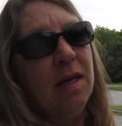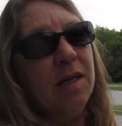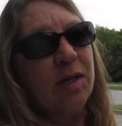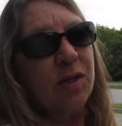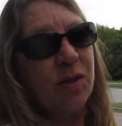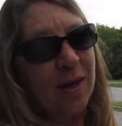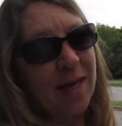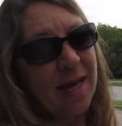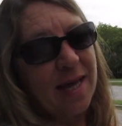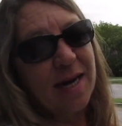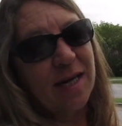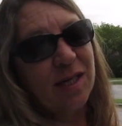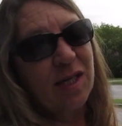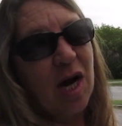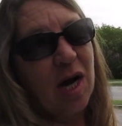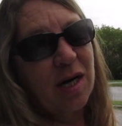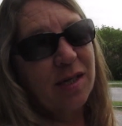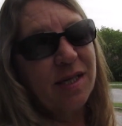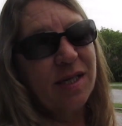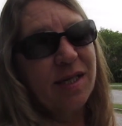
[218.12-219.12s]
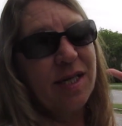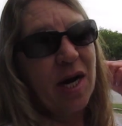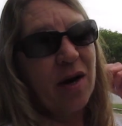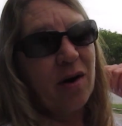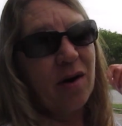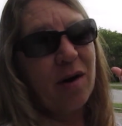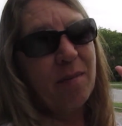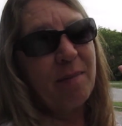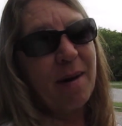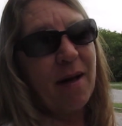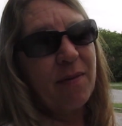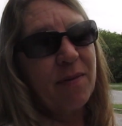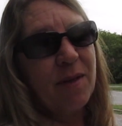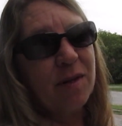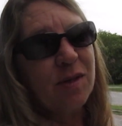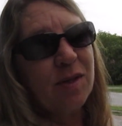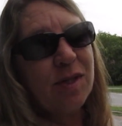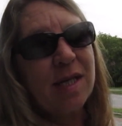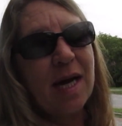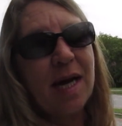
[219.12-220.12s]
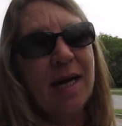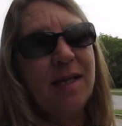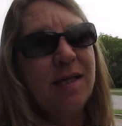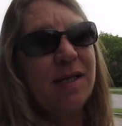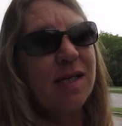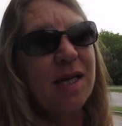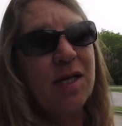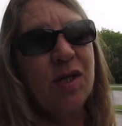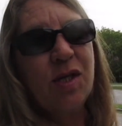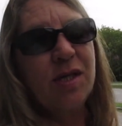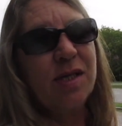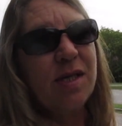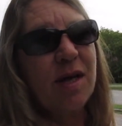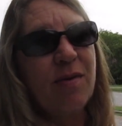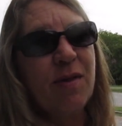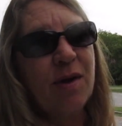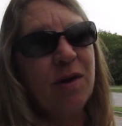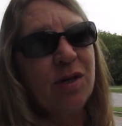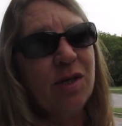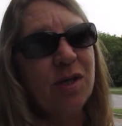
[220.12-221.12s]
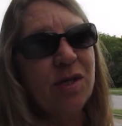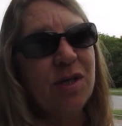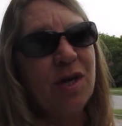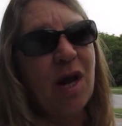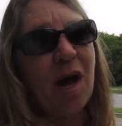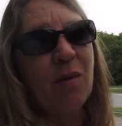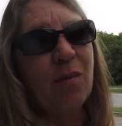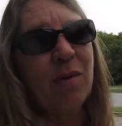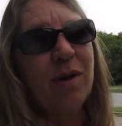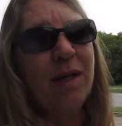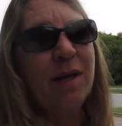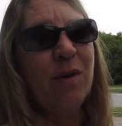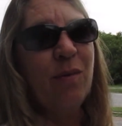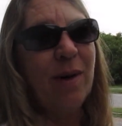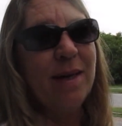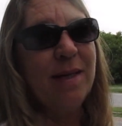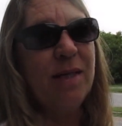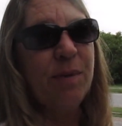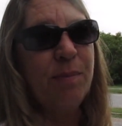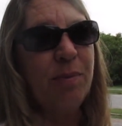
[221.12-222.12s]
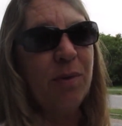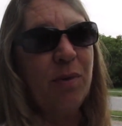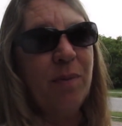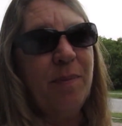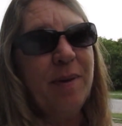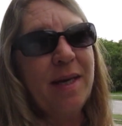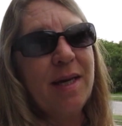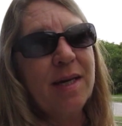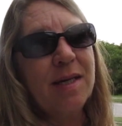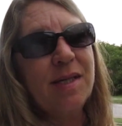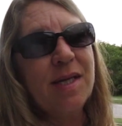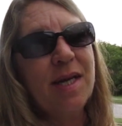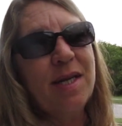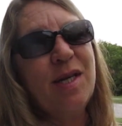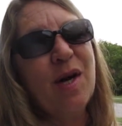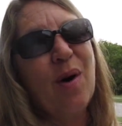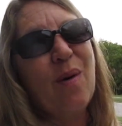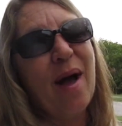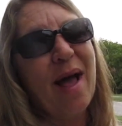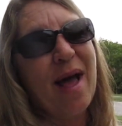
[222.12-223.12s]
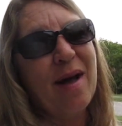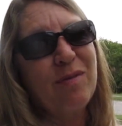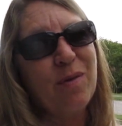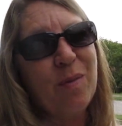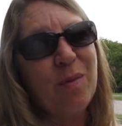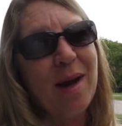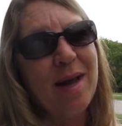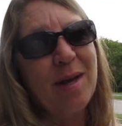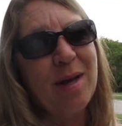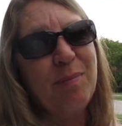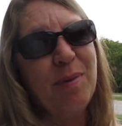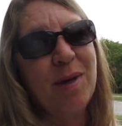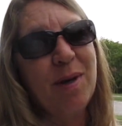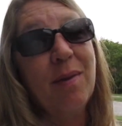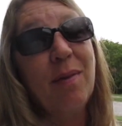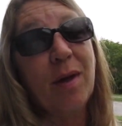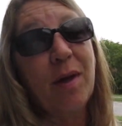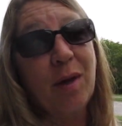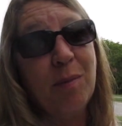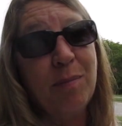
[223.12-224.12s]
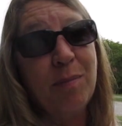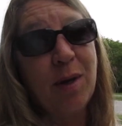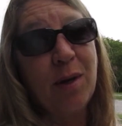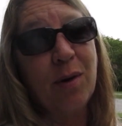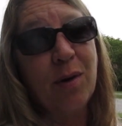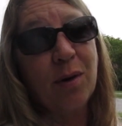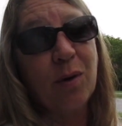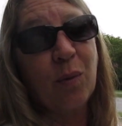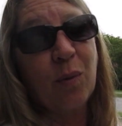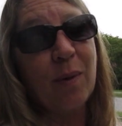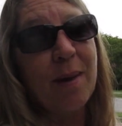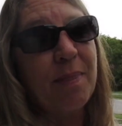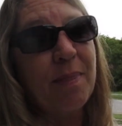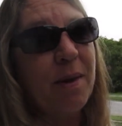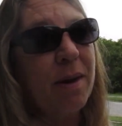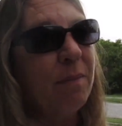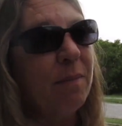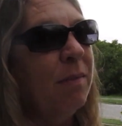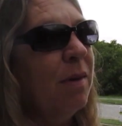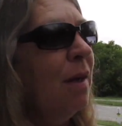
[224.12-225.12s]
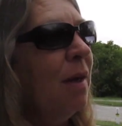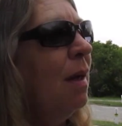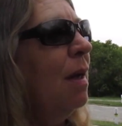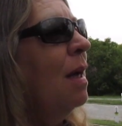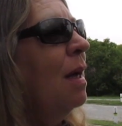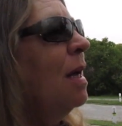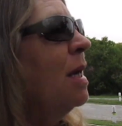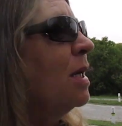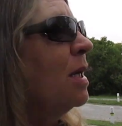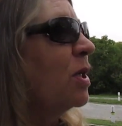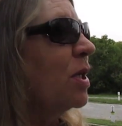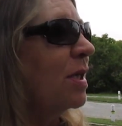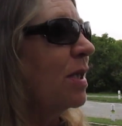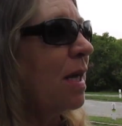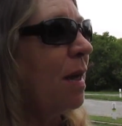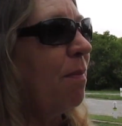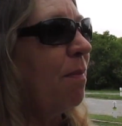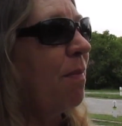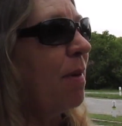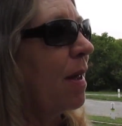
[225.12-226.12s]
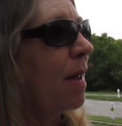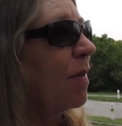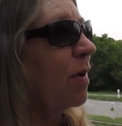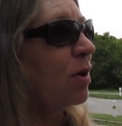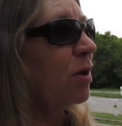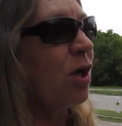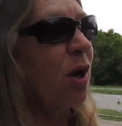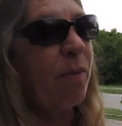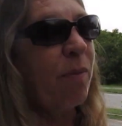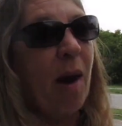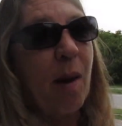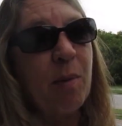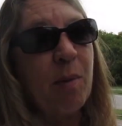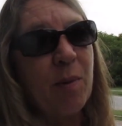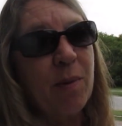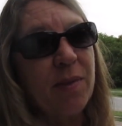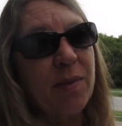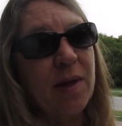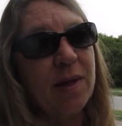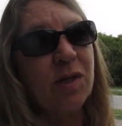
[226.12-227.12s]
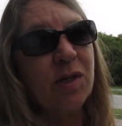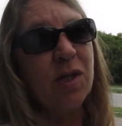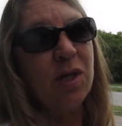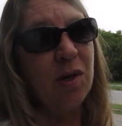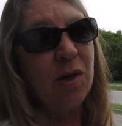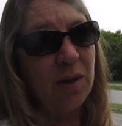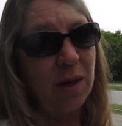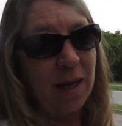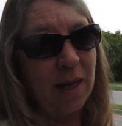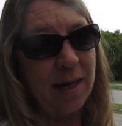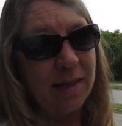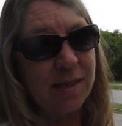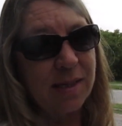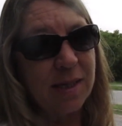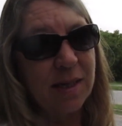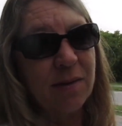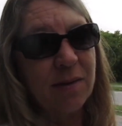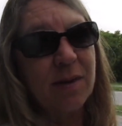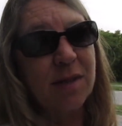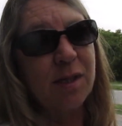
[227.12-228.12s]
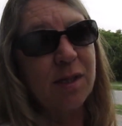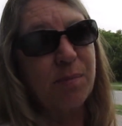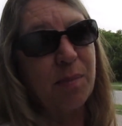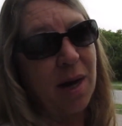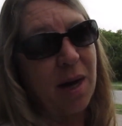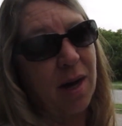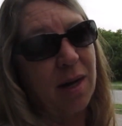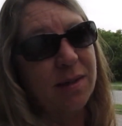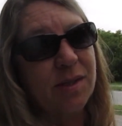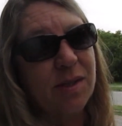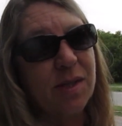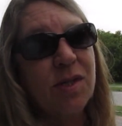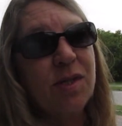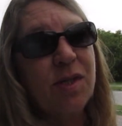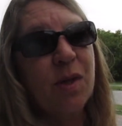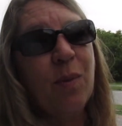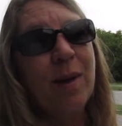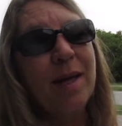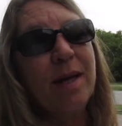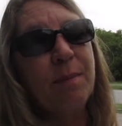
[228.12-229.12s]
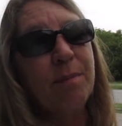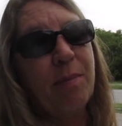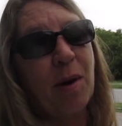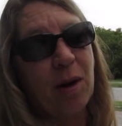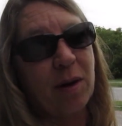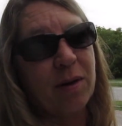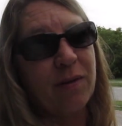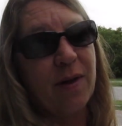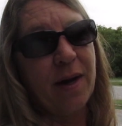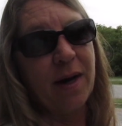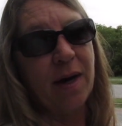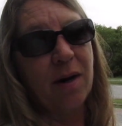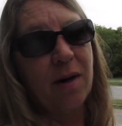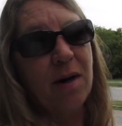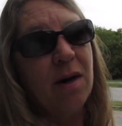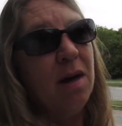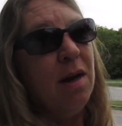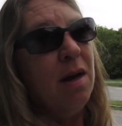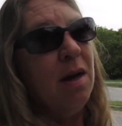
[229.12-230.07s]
So again, I talked to Tara about those sites, and she said they're just not really rentable because they don't have a way to put it in the computer to rent them. She said that there's no problem with us utilizing the spots, so we can park there.